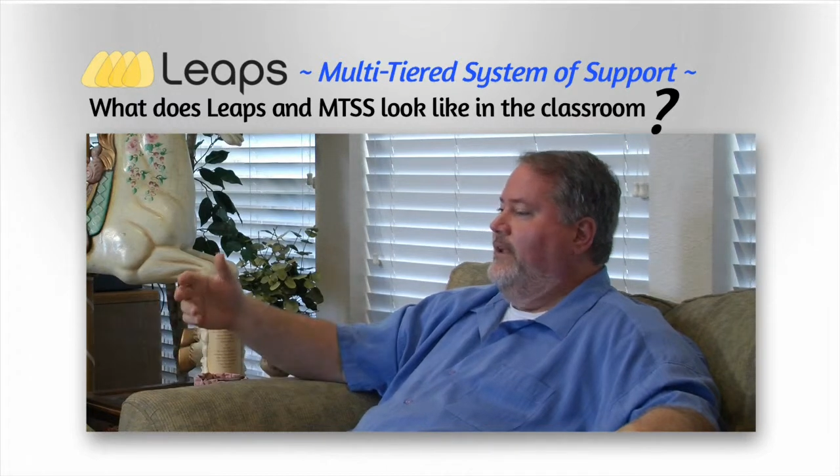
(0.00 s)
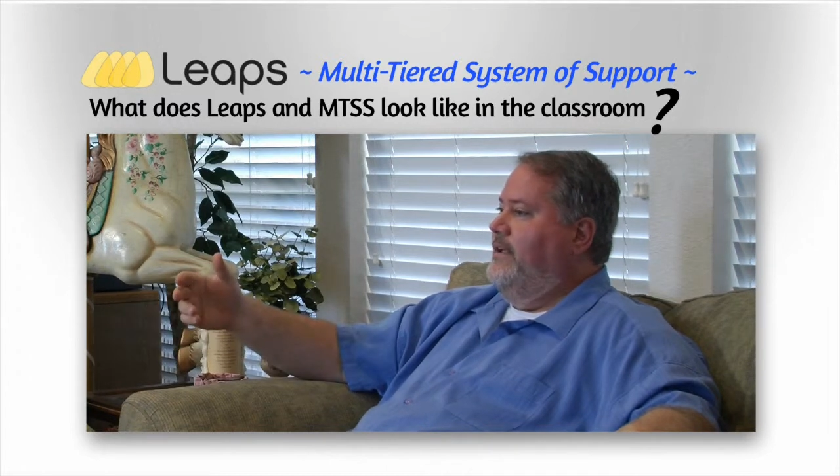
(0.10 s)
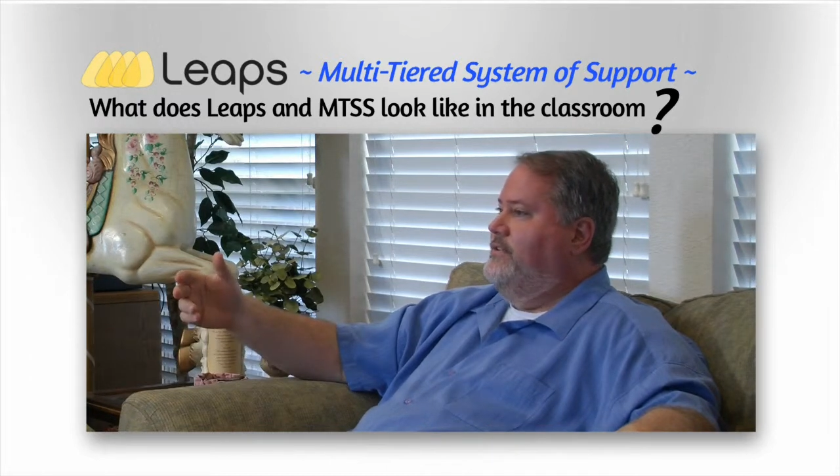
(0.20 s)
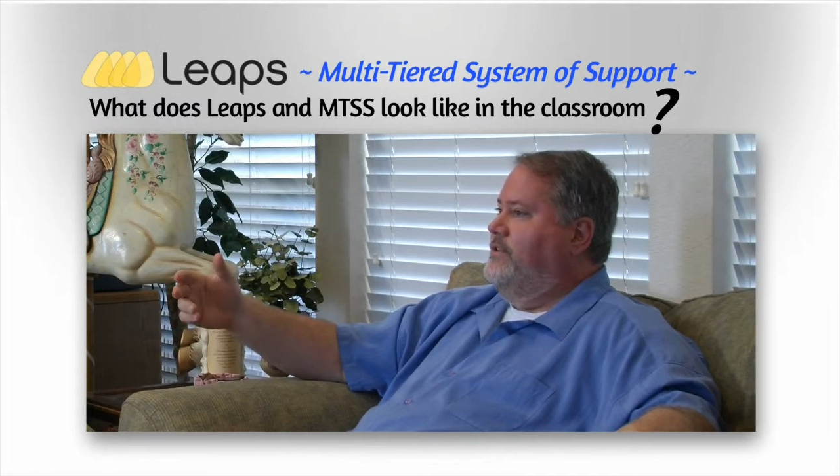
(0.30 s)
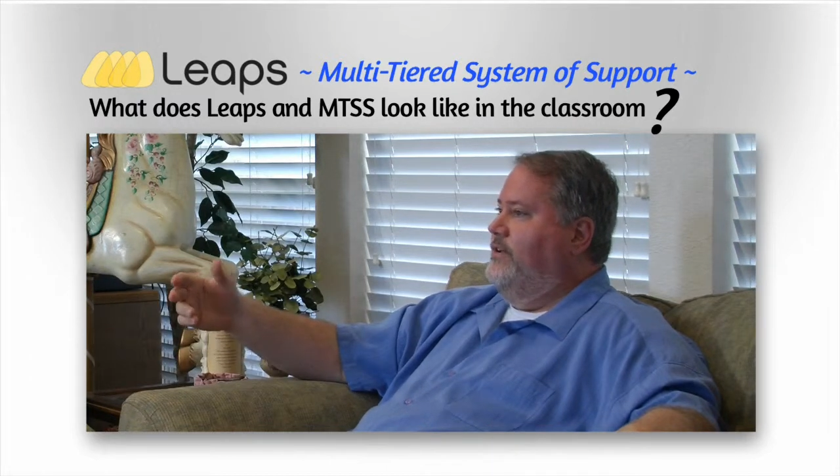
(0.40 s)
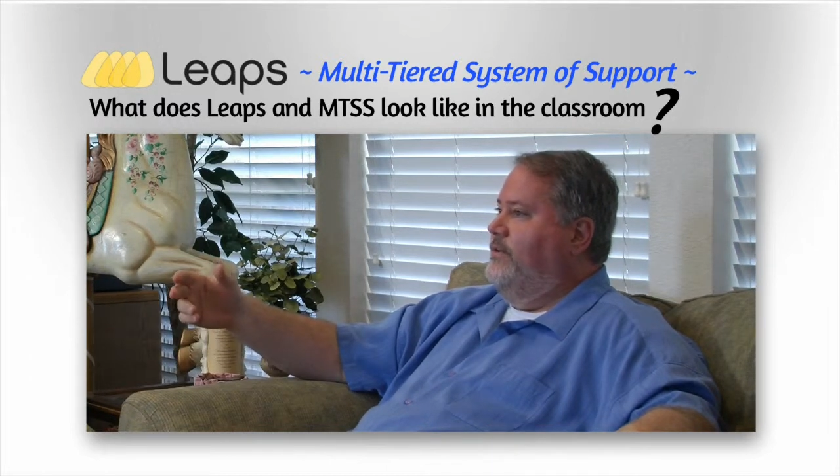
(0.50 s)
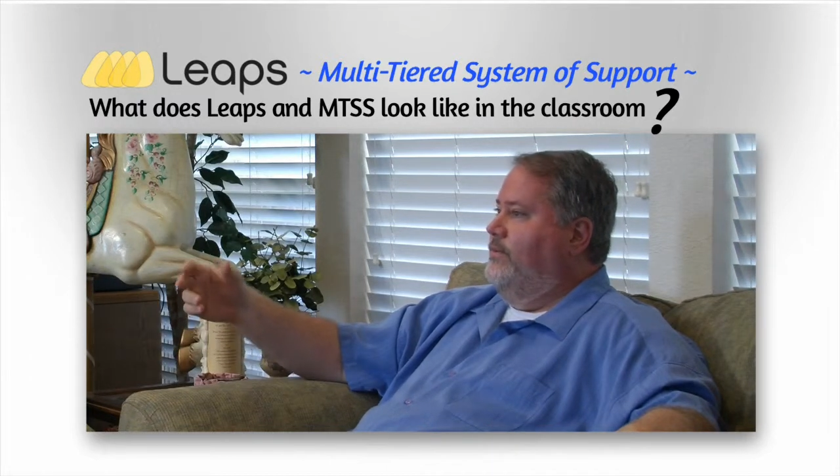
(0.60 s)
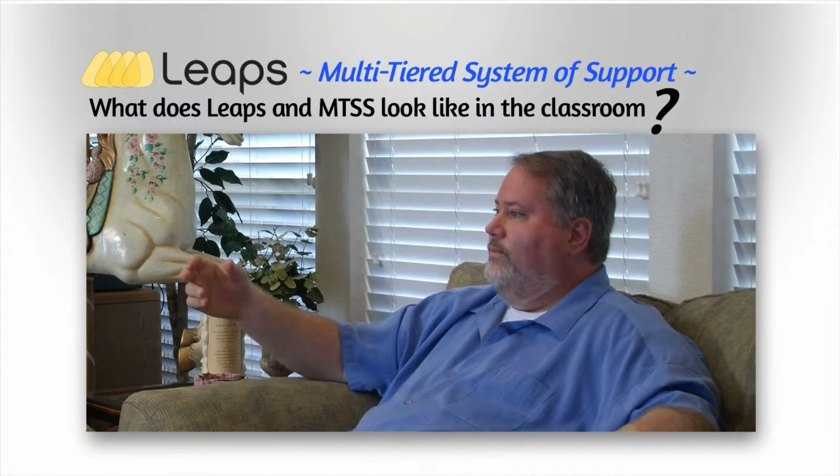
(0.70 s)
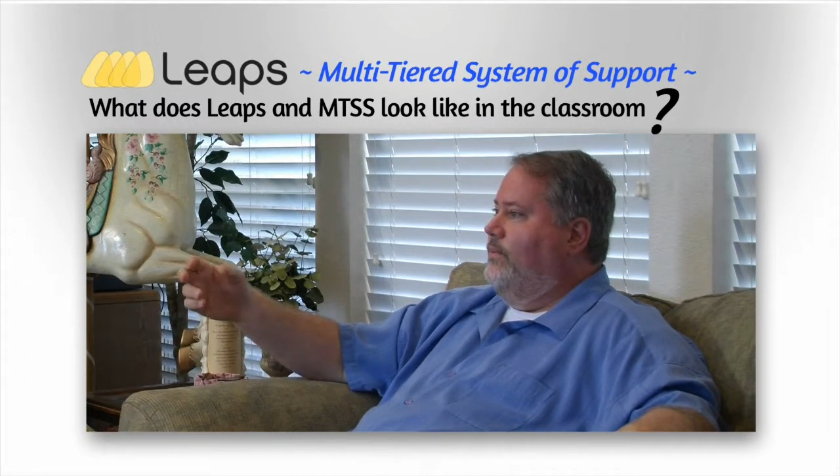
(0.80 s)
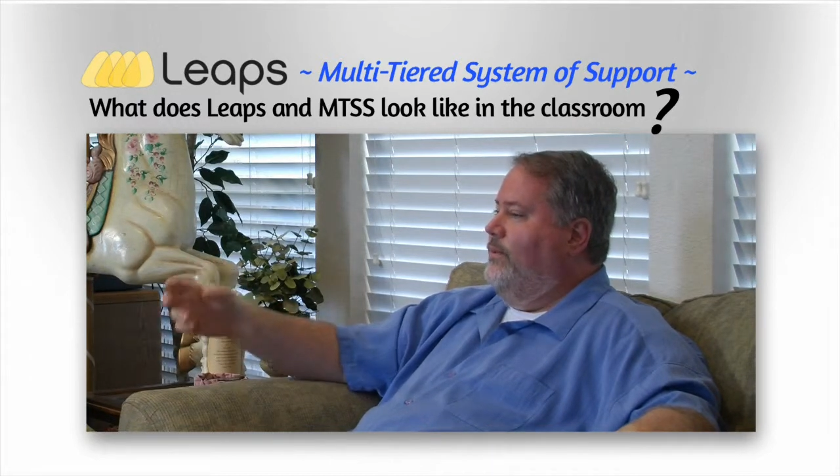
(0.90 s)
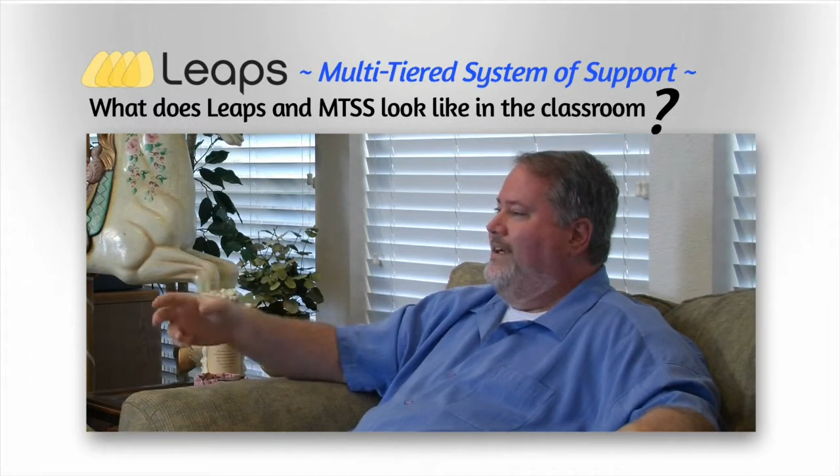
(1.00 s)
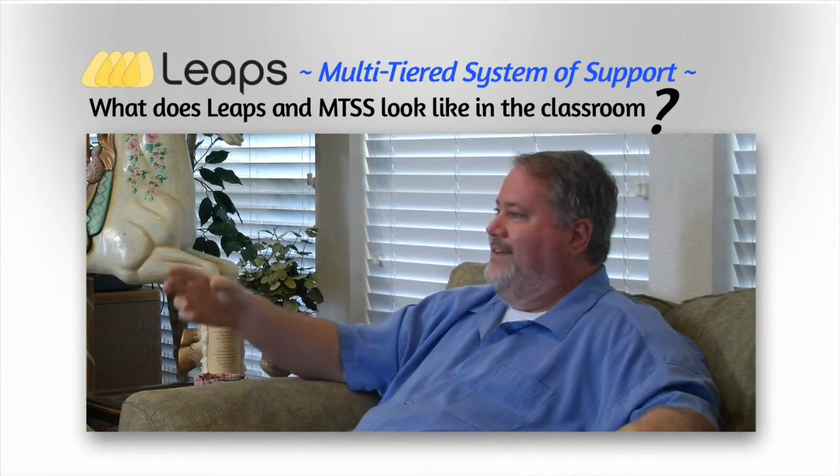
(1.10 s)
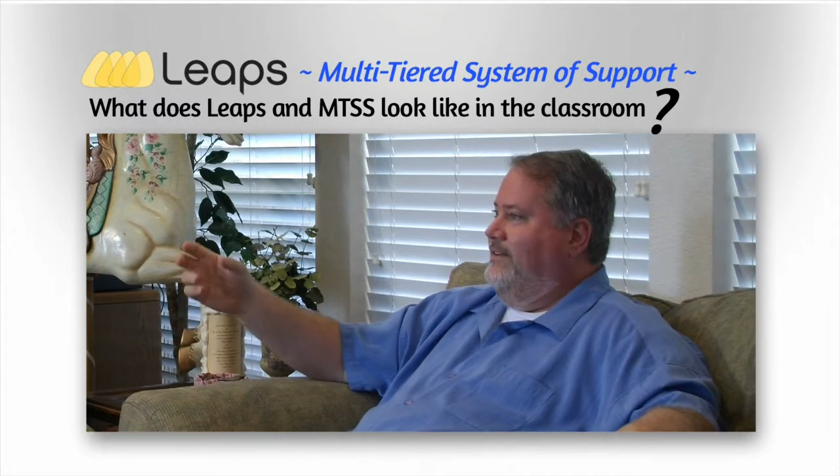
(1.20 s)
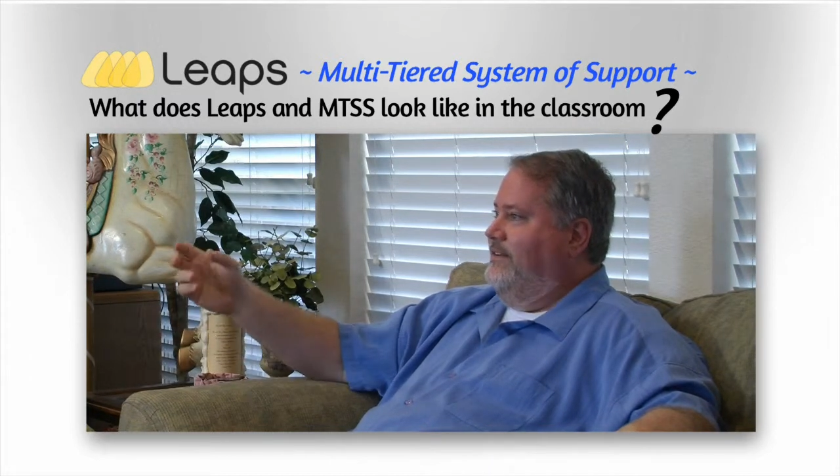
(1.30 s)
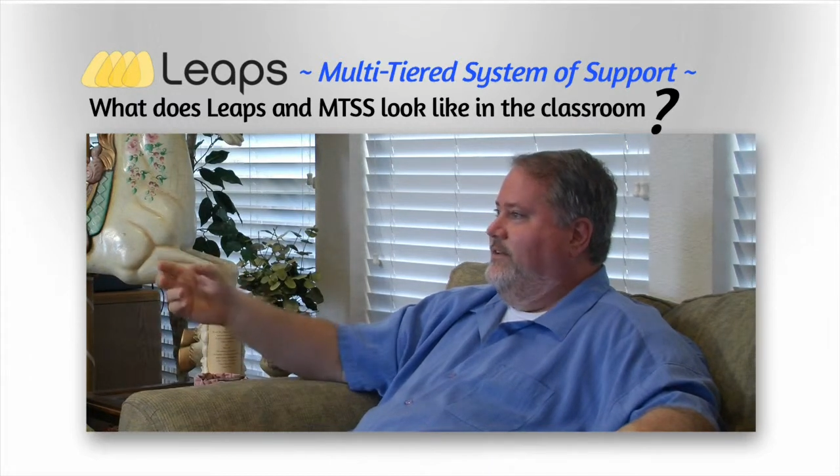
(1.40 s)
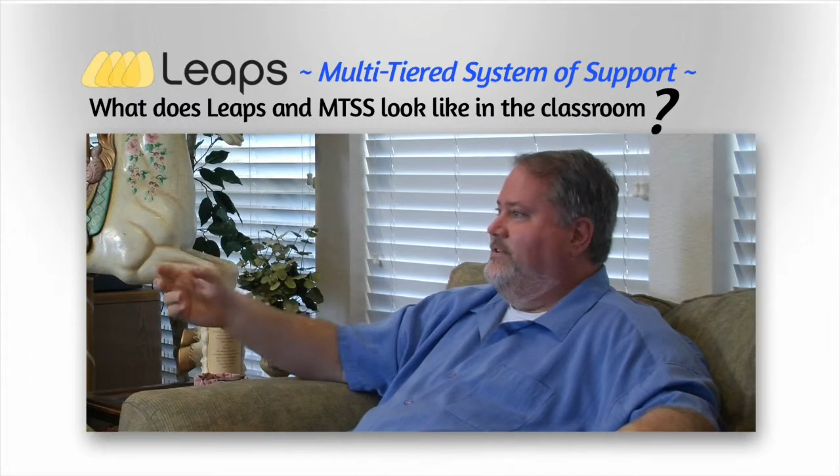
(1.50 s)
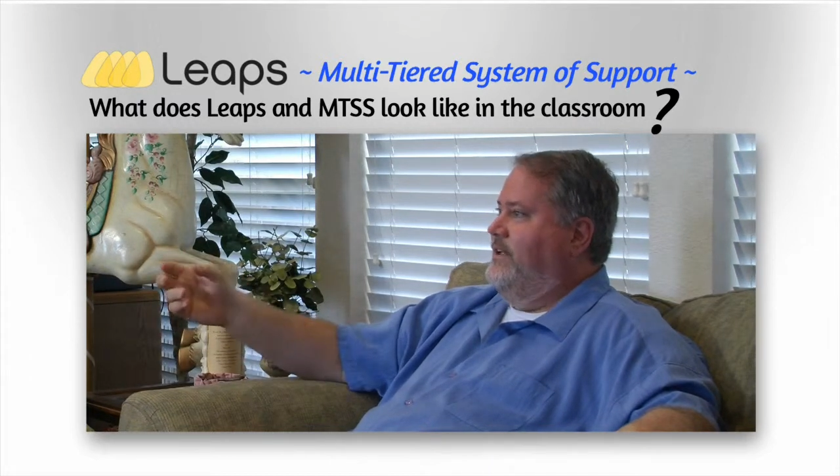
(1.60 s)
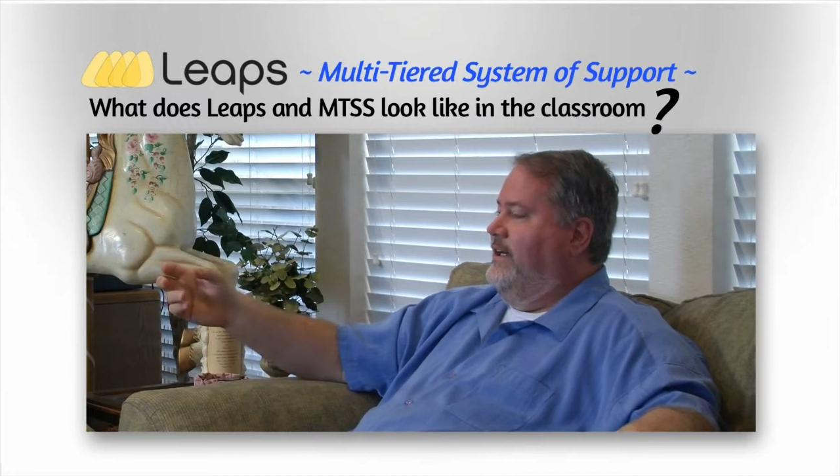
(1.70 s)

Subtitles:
And so what it looks